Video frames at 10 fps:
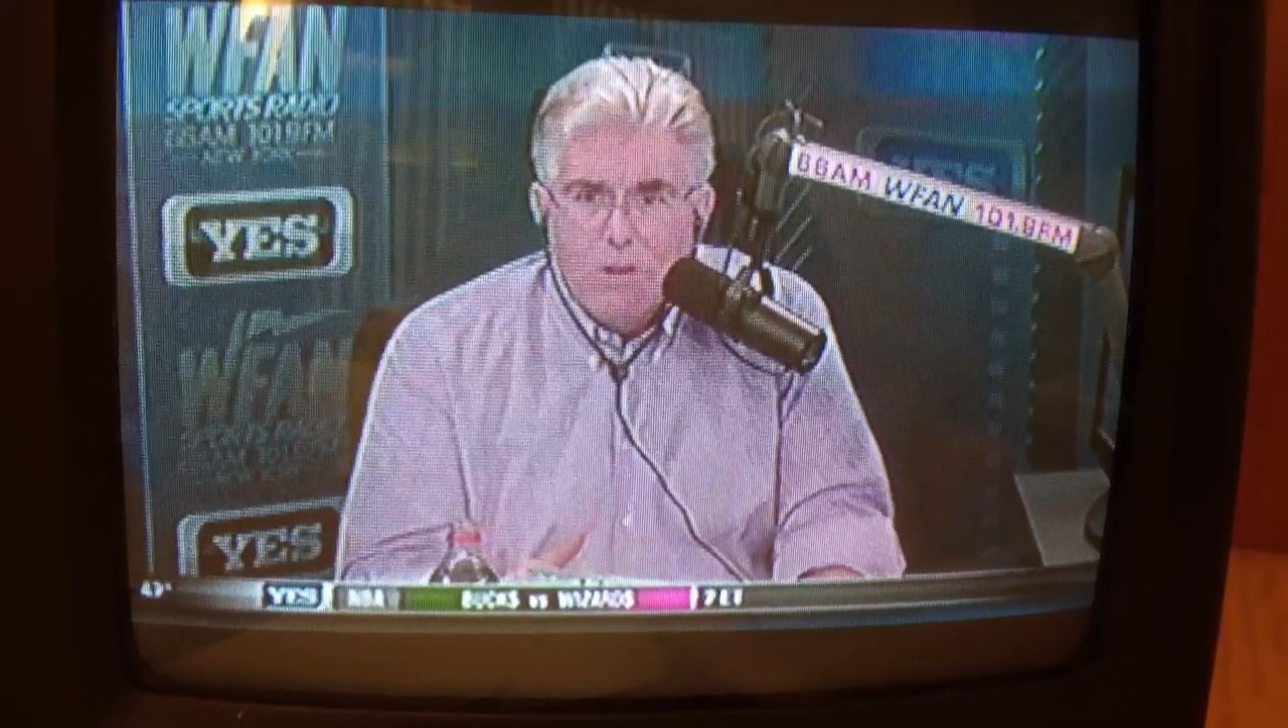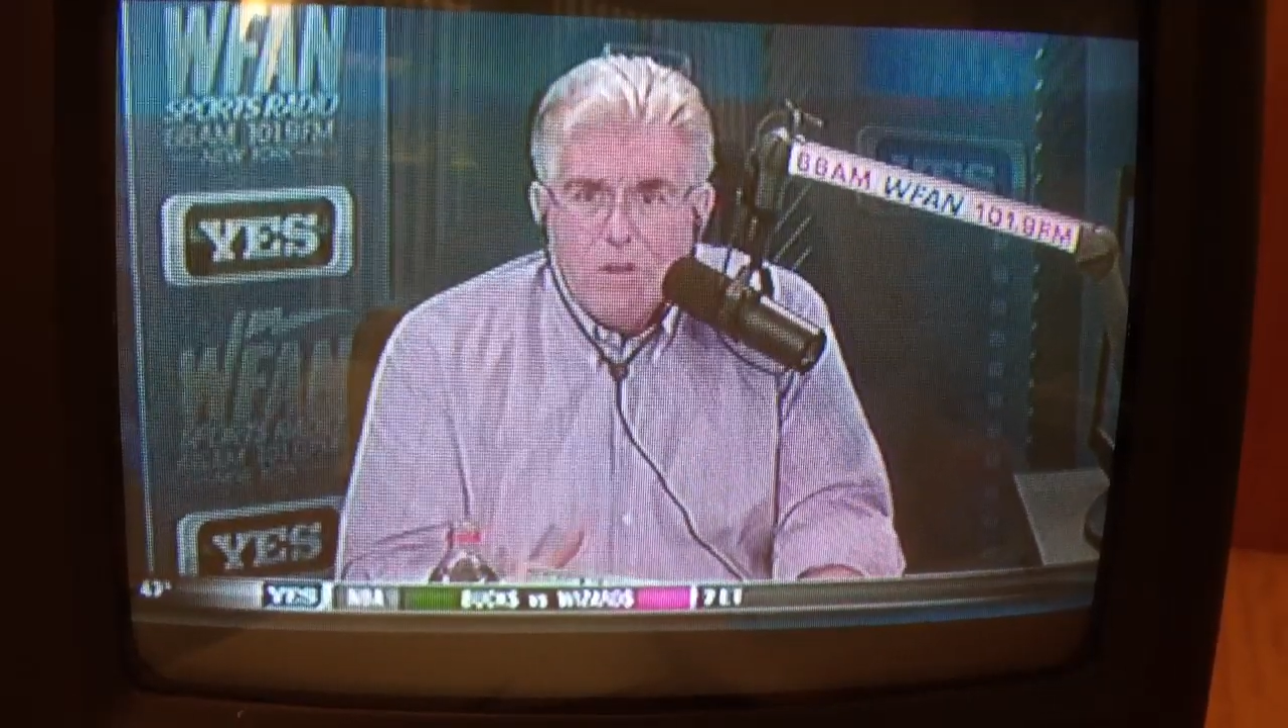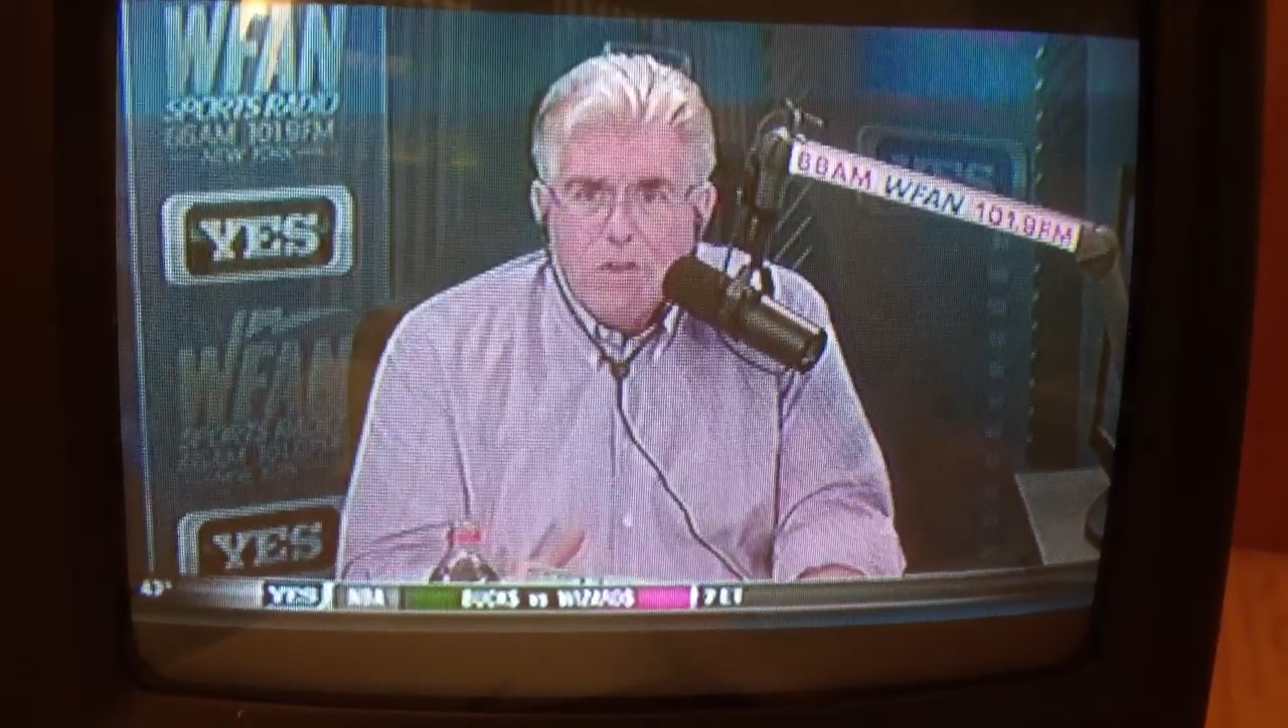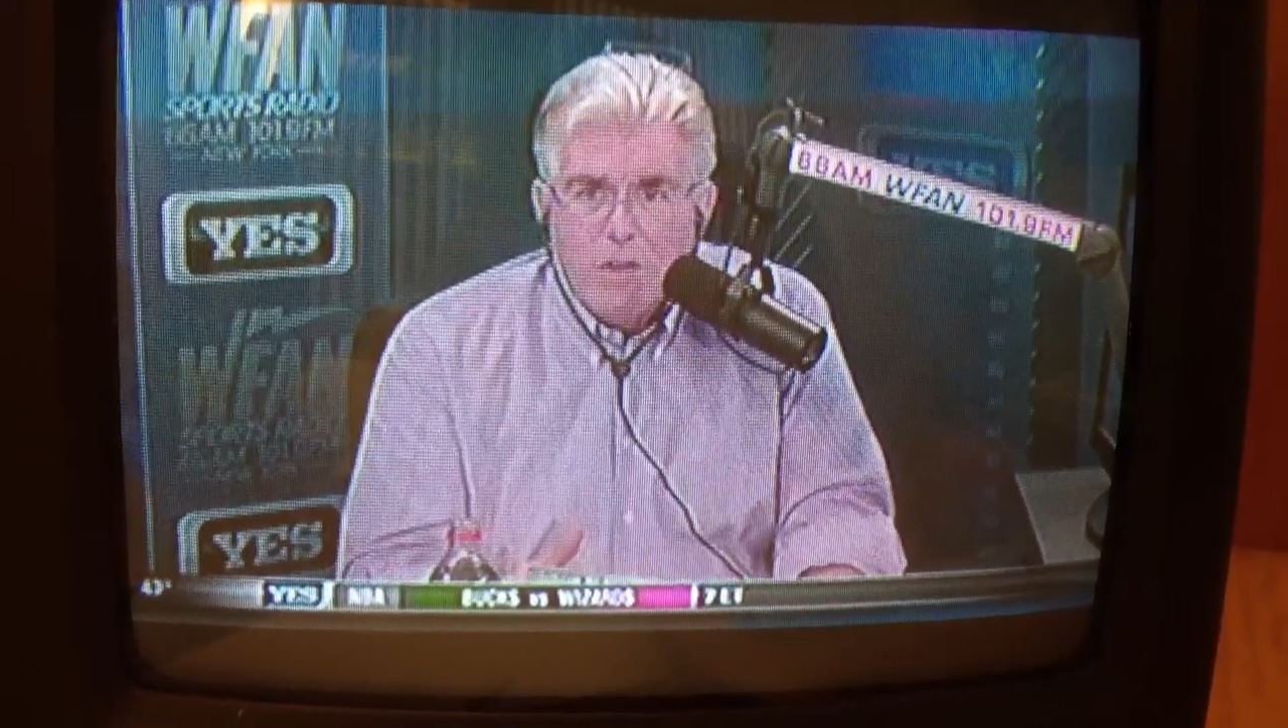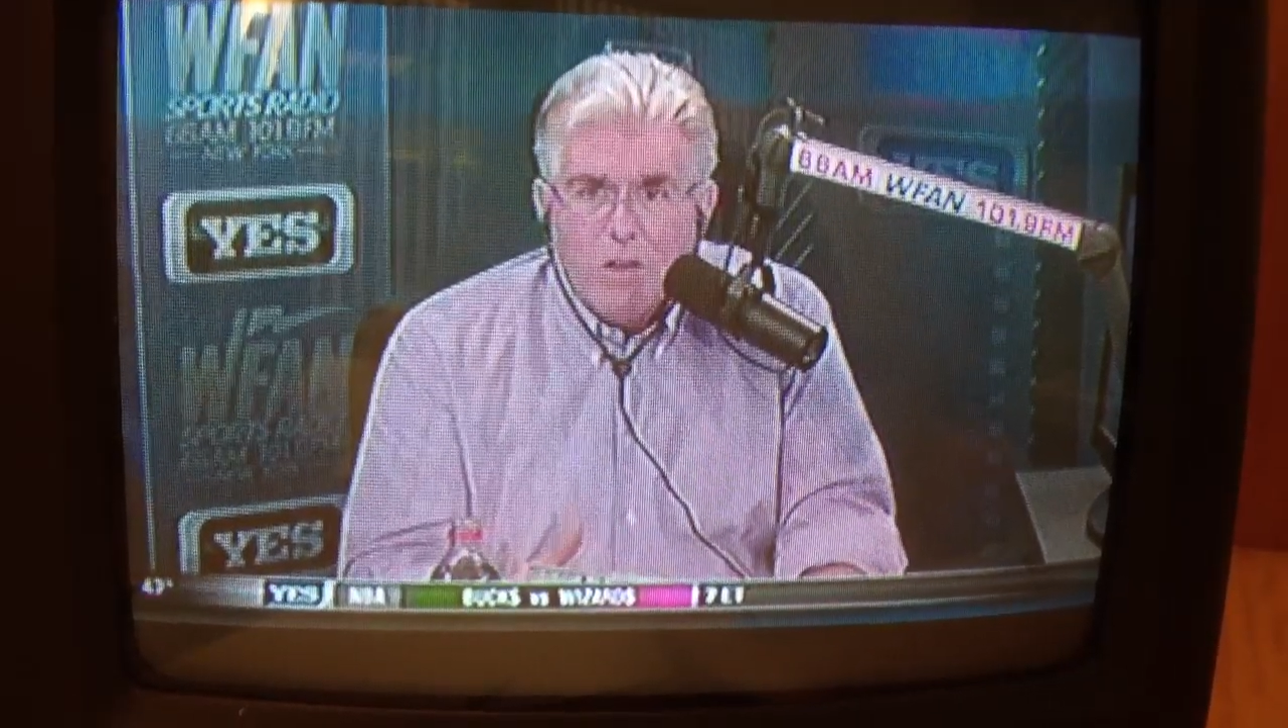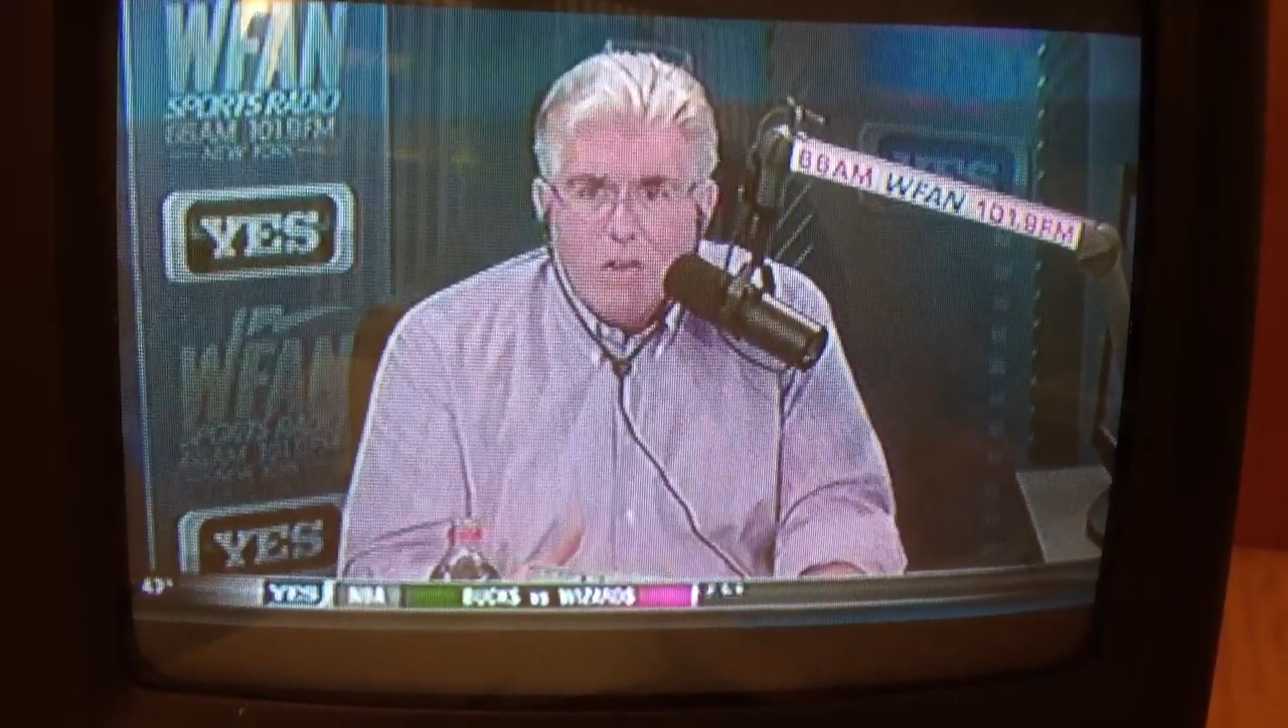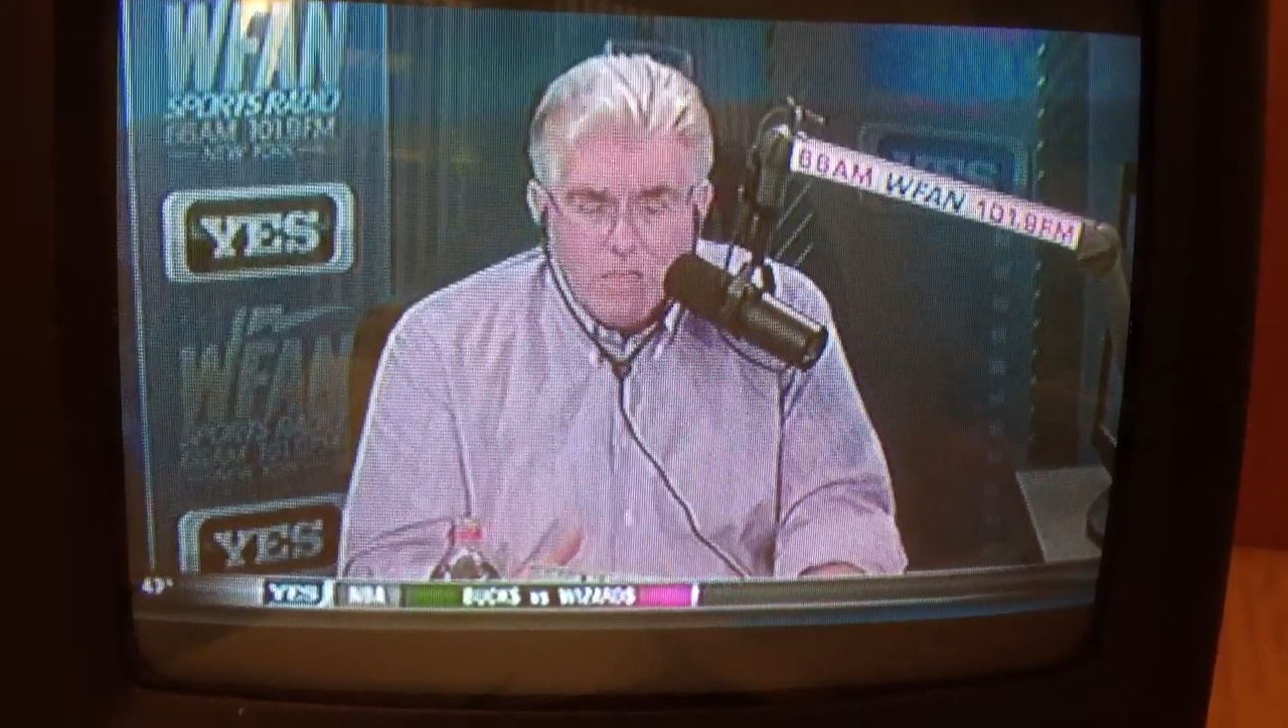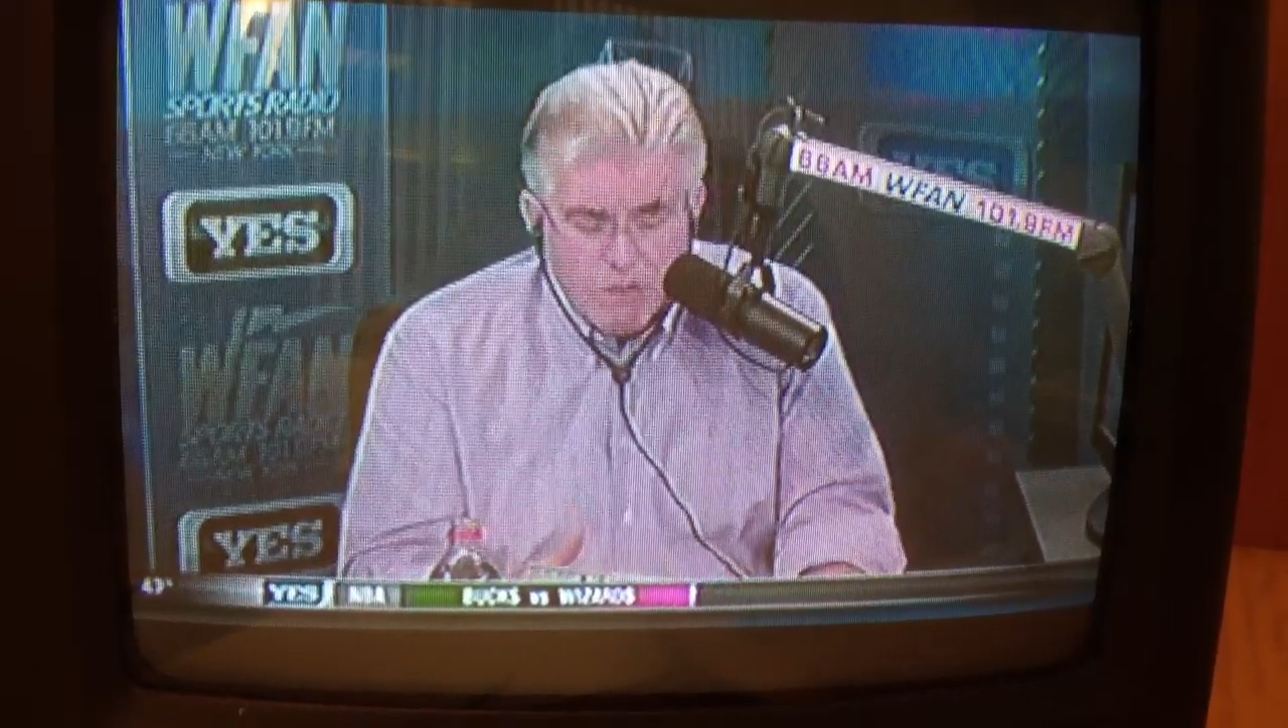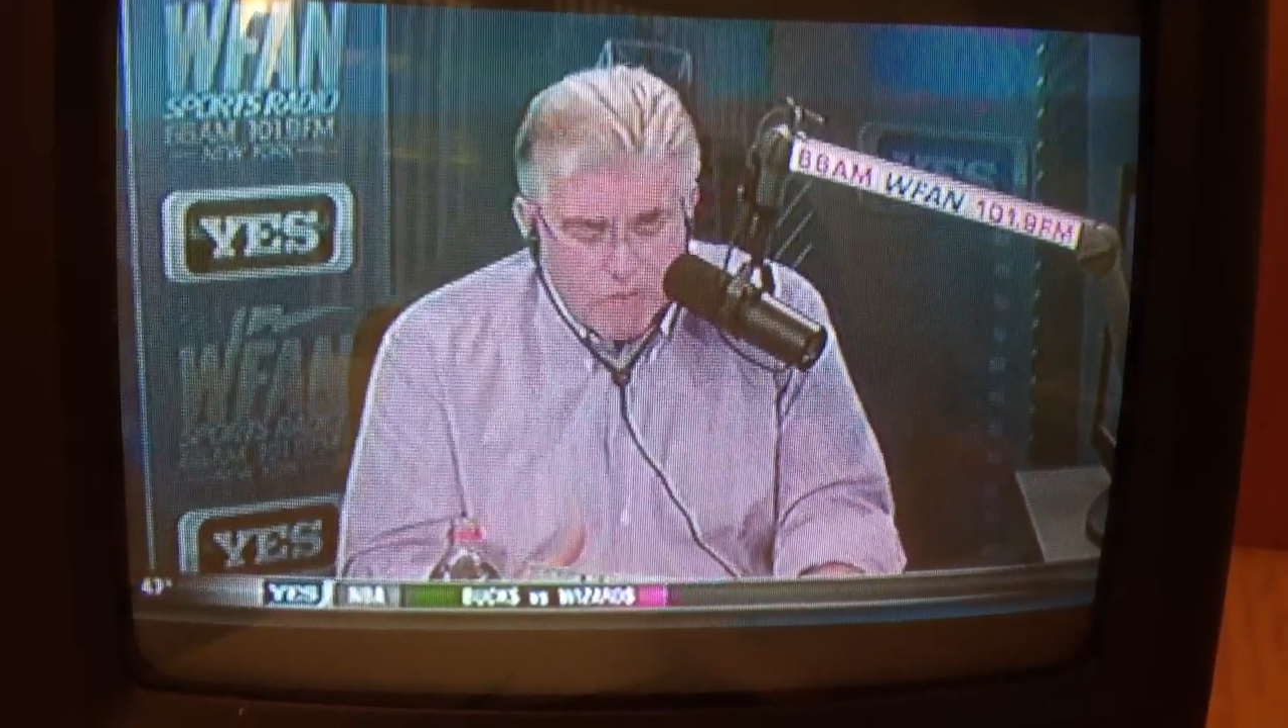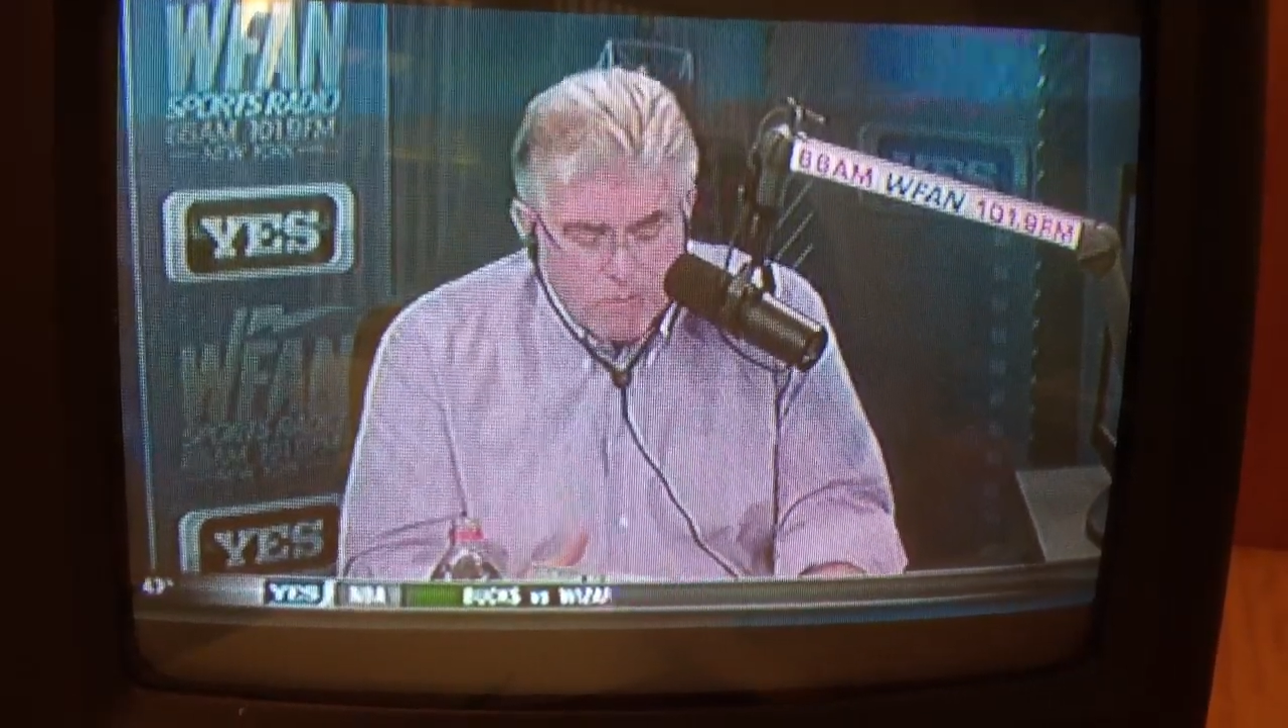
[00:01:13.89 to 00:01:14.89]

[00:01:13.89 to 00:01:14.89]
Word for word: uh, cardinal from